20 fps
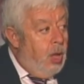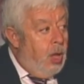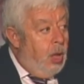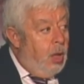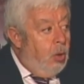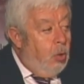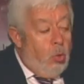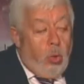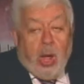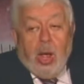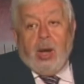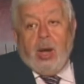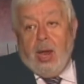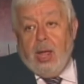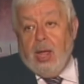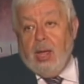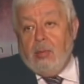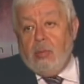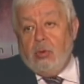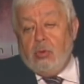we are
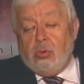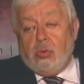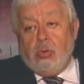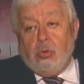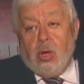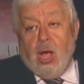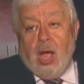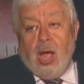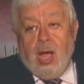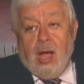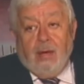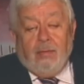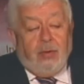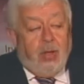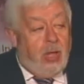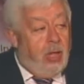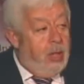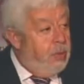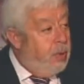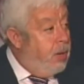able to have
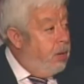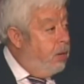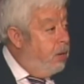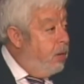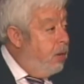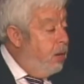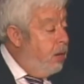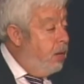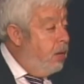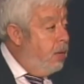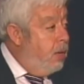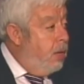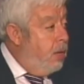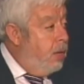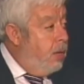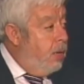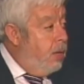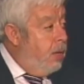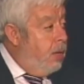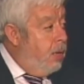even
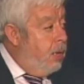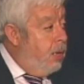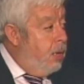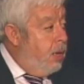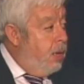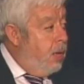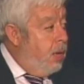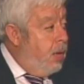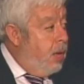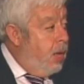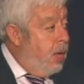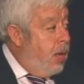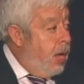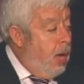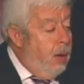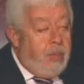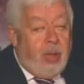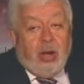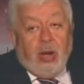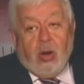
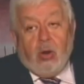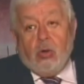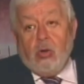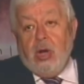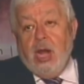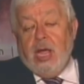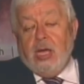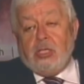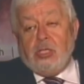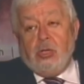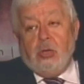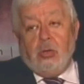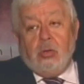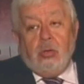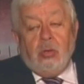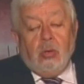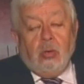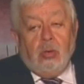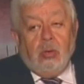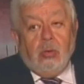a better
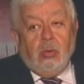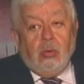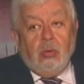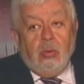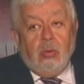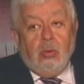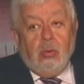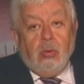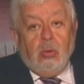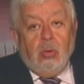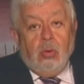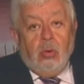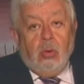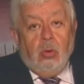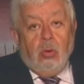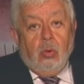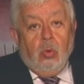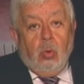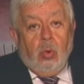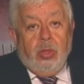connection
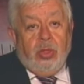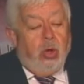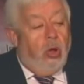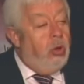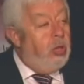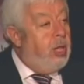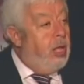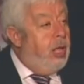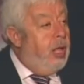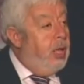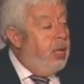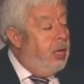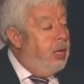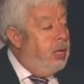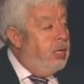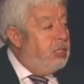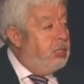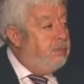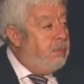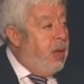with all the
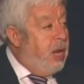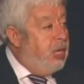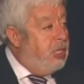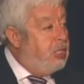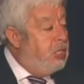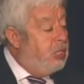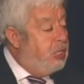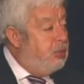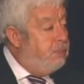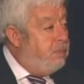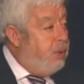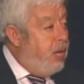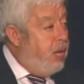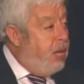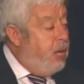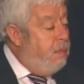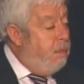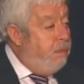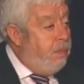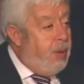Spanish
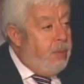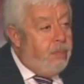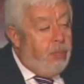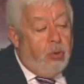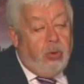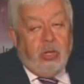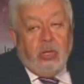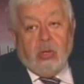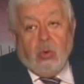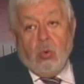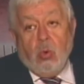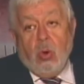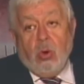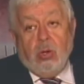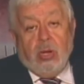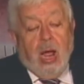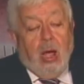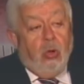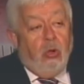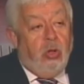speaking people in the world.
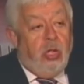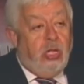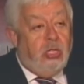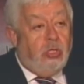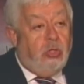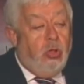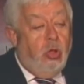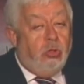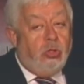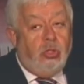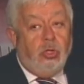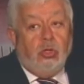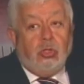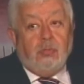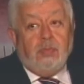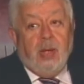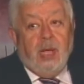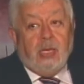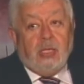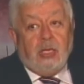Now it's not just
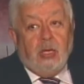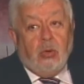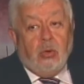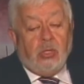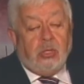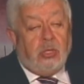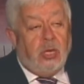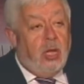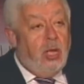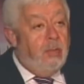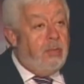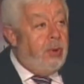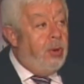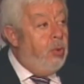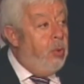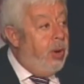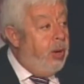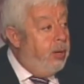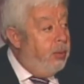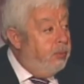Mexico, it's
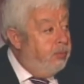everywhere.